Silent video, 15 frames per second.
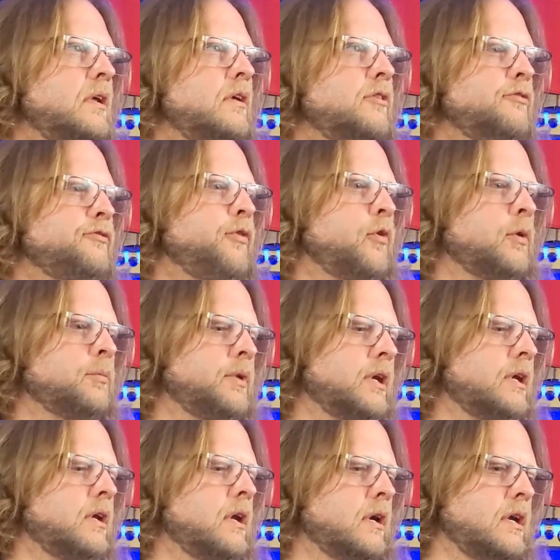formed
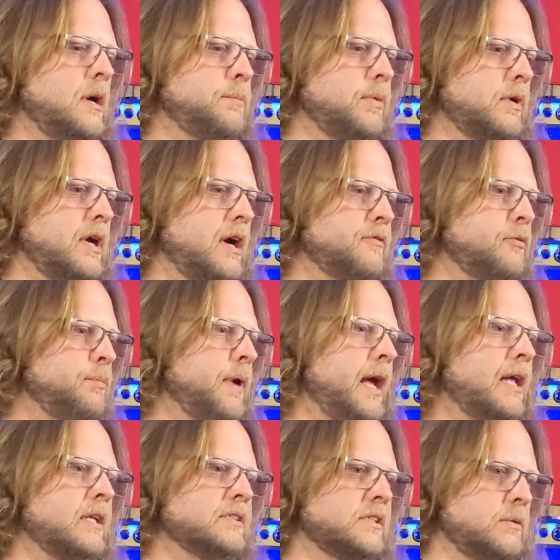a couple cover
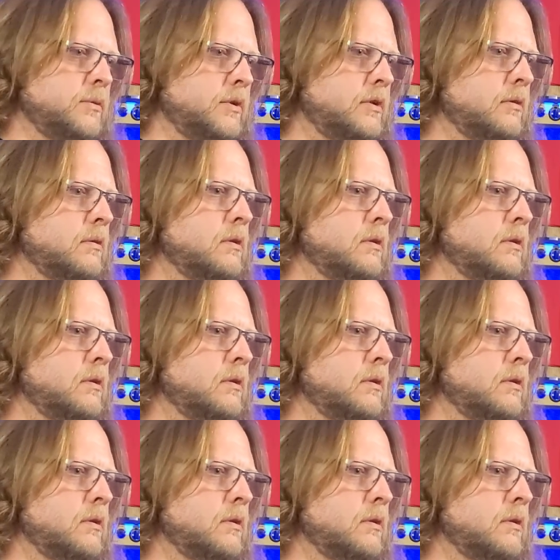bands that would do